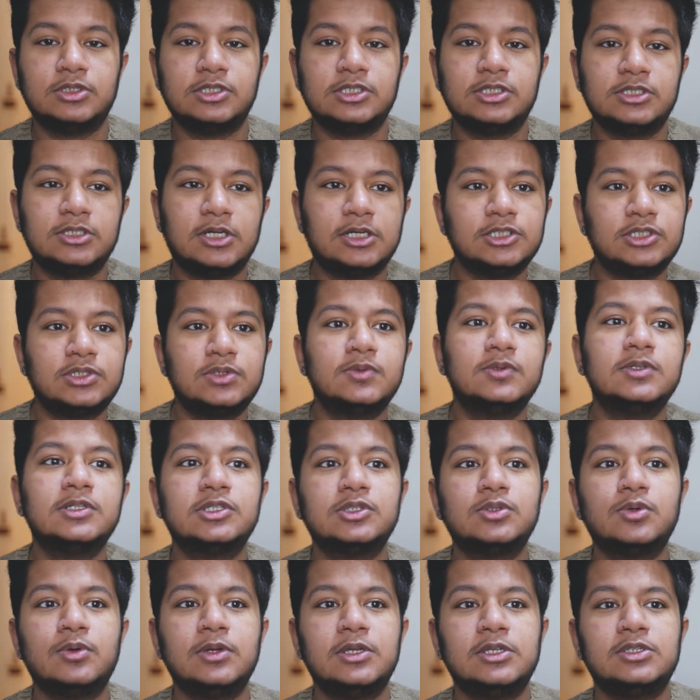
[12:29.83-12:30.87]
Testosterone is
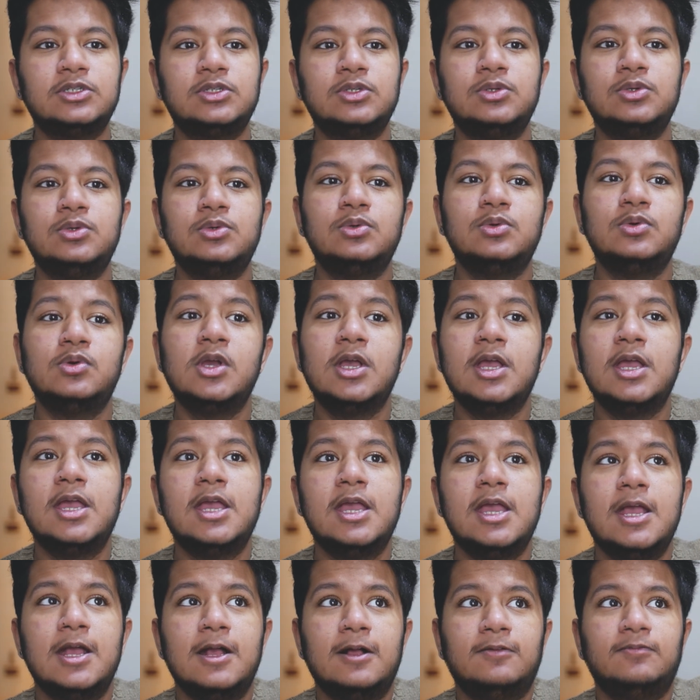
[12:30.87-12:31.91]
going to
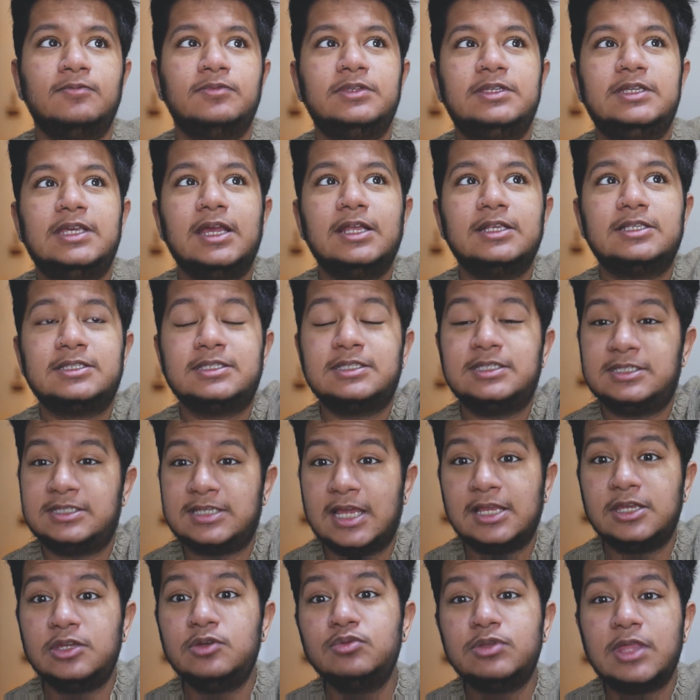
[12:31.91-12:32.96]
get
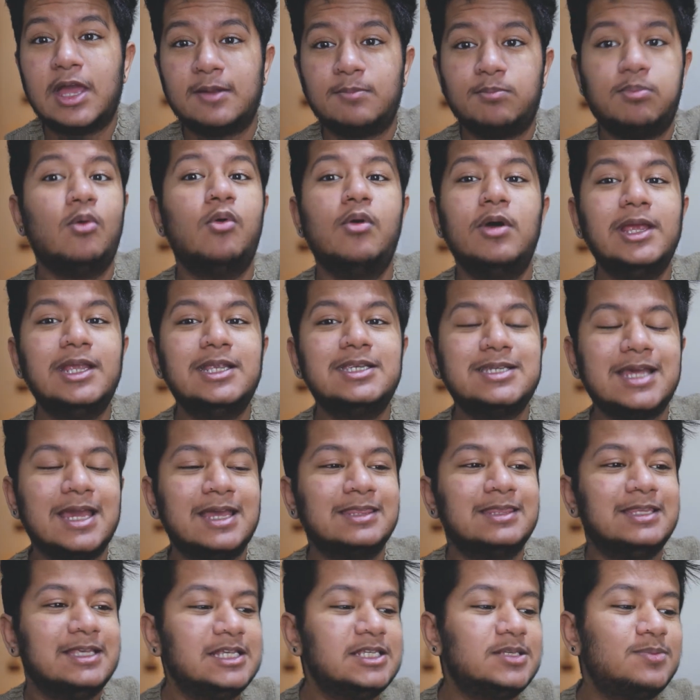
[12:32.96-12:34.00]
set you that point
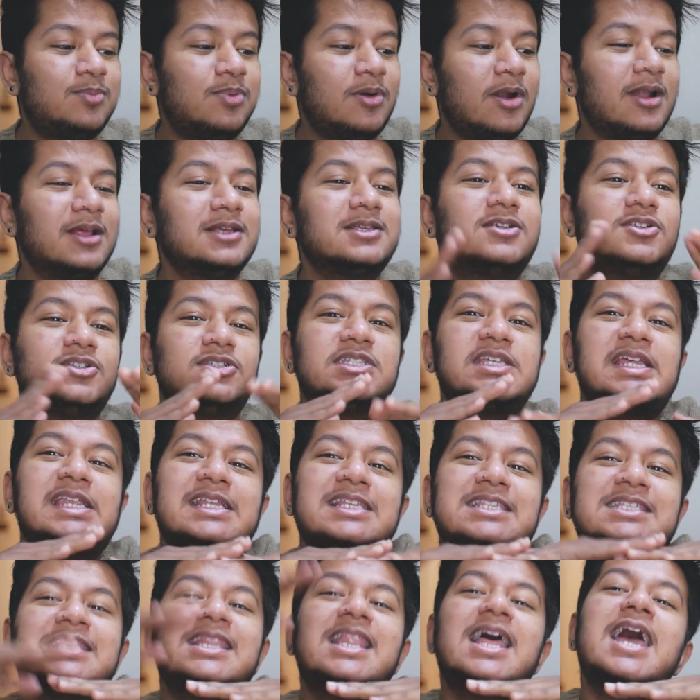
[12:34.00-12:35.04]
and these products are just going
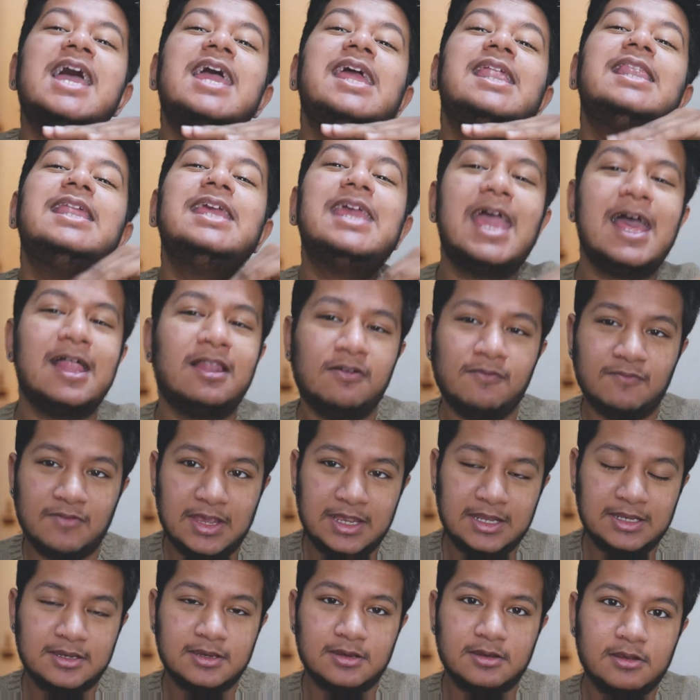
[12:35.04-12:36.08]
to slightly
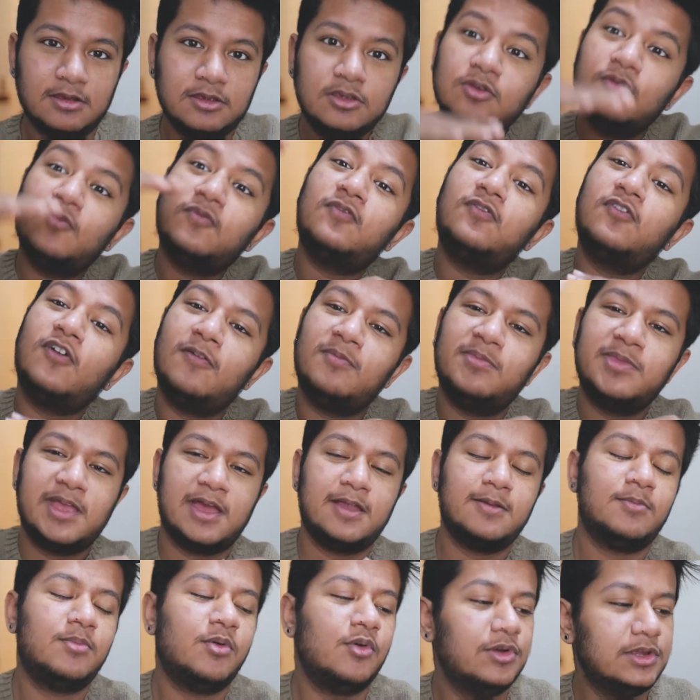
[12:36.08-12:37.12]
elevate you from
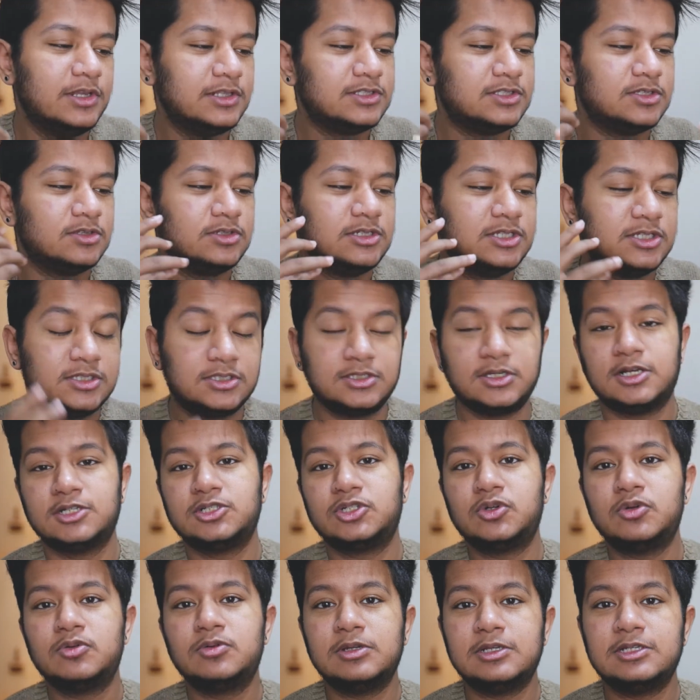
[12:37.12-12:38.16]
that point. So
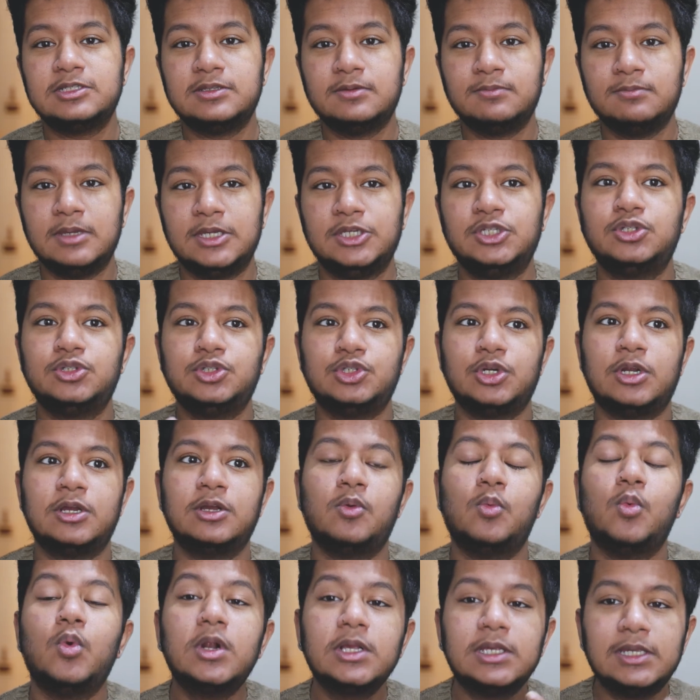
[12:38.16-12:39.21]
testosterone is a major drug
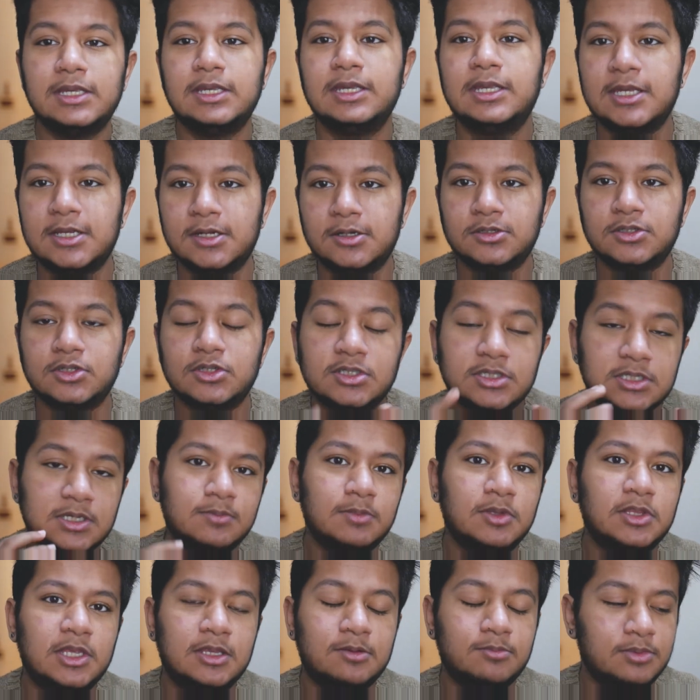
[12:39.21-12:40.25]
working here to
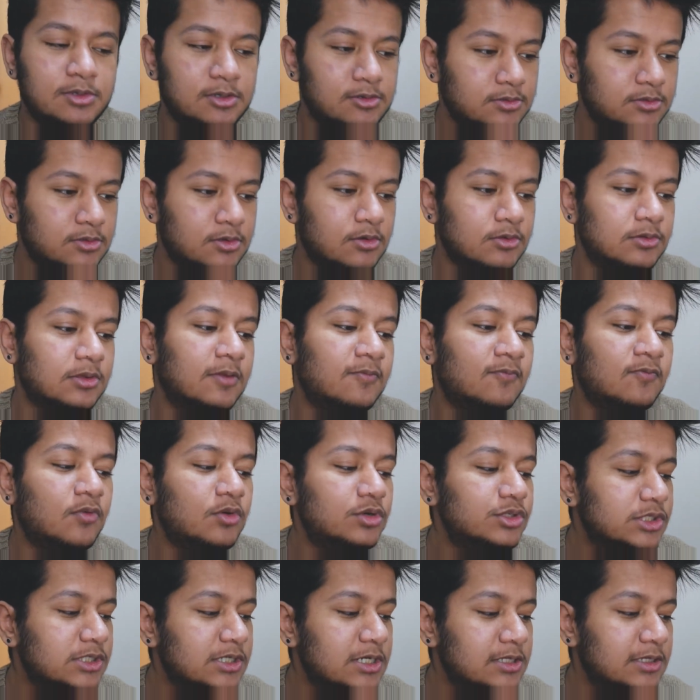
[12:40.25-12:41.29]
stimulate beard growth.
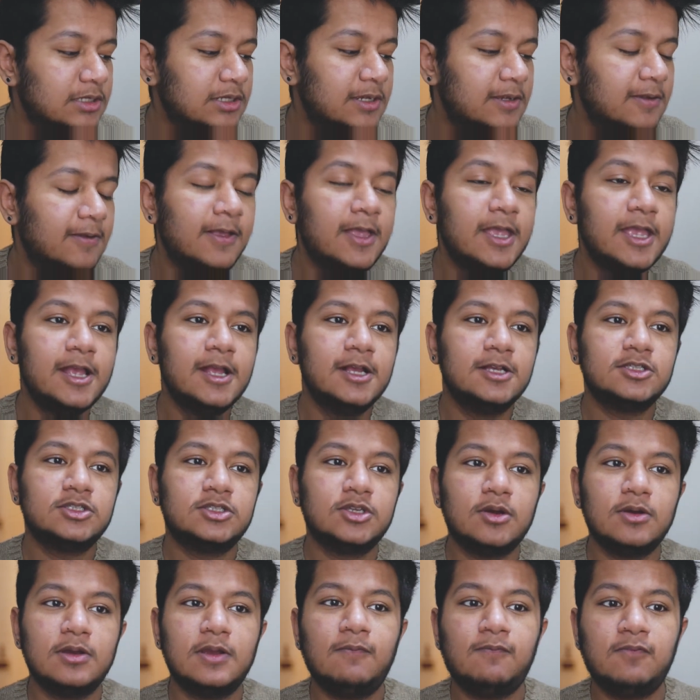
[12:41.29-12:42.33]
Unfortunately,
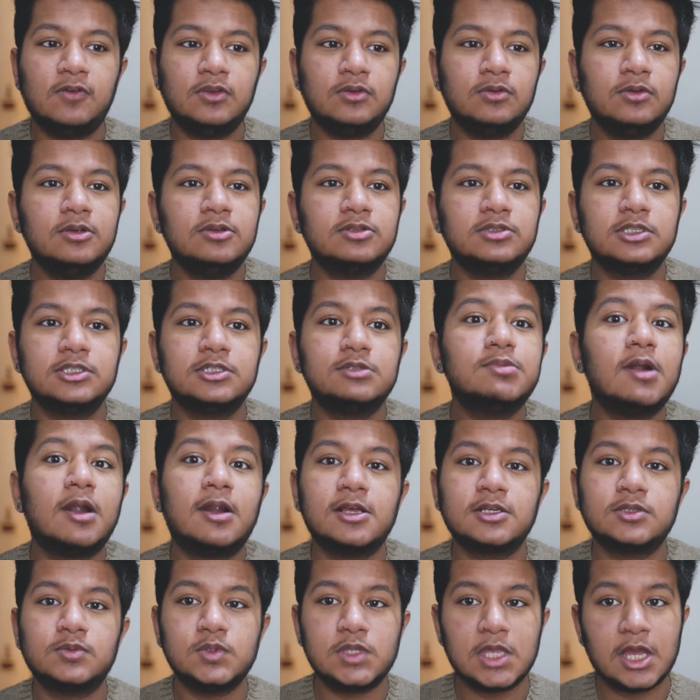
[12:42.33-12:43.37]
so if you do use these
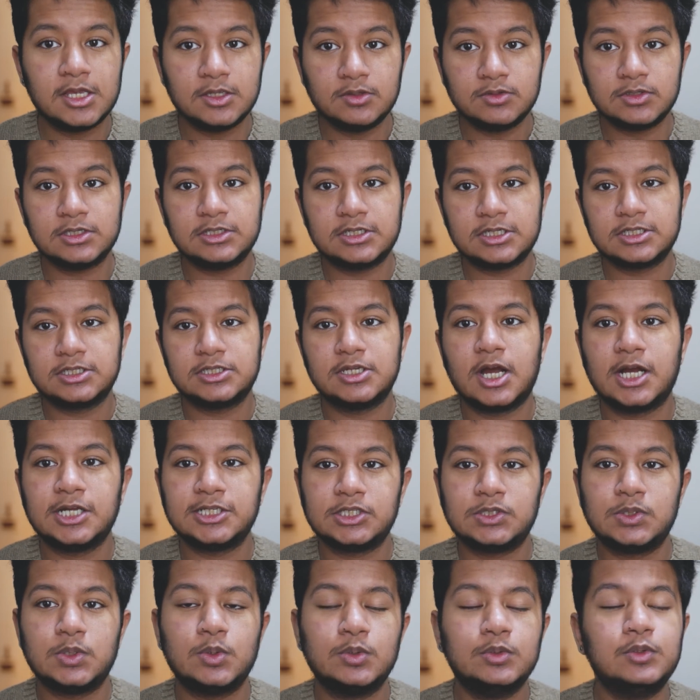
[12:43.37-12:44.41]
products without using
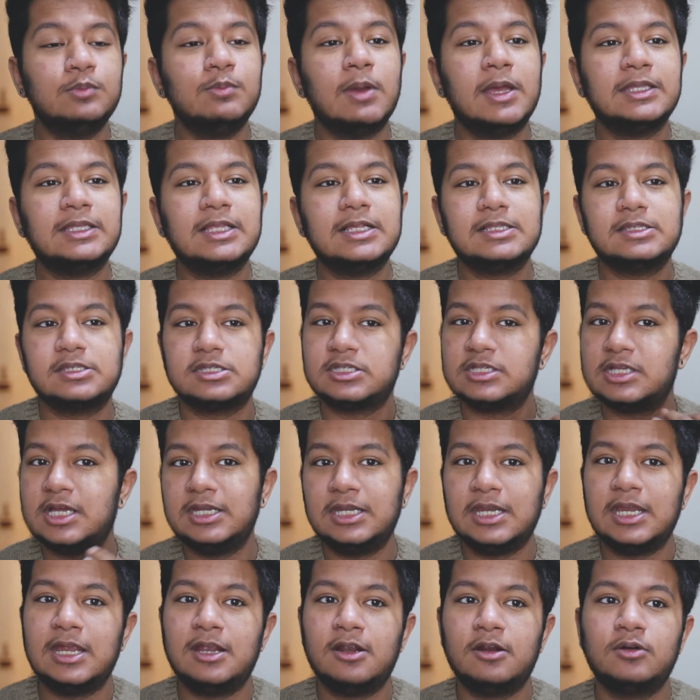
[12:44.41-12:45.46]
testosterone, you might get
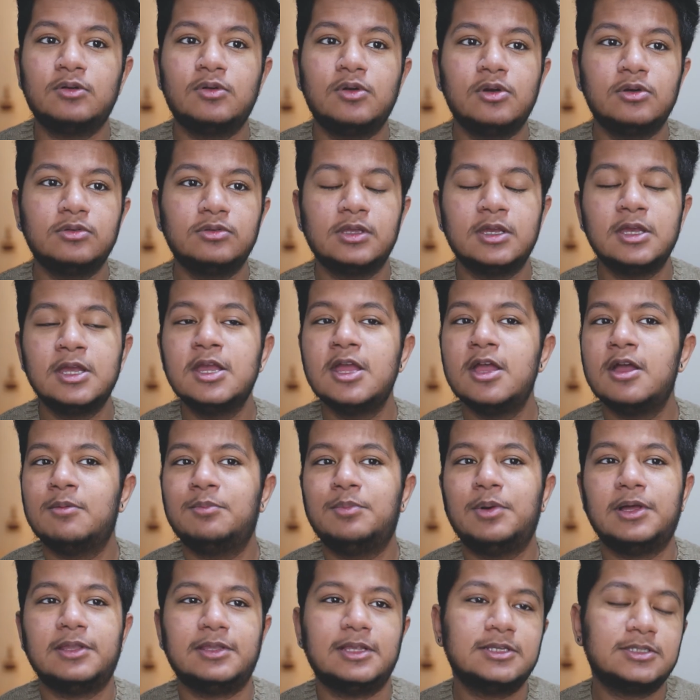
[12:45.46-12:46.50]
slight hair growth,
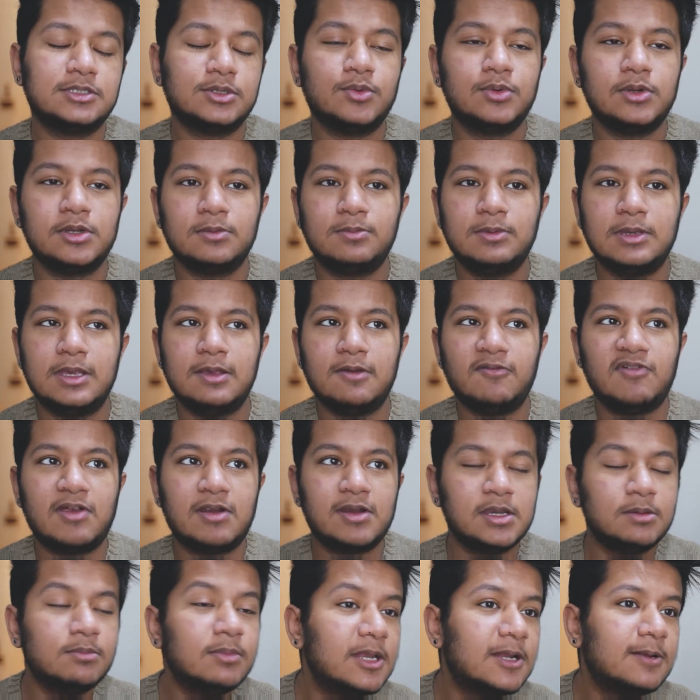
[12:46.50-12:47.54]
but it's going to be a
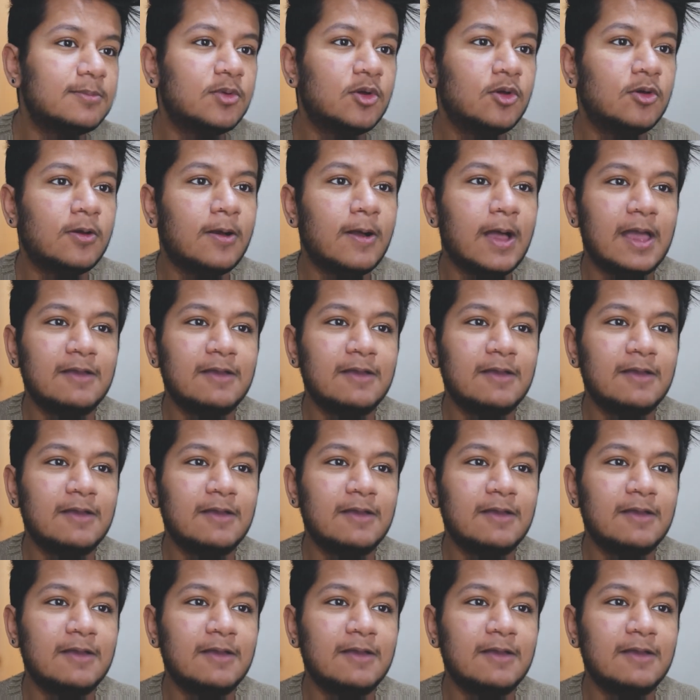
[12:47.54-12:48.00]
very minimal.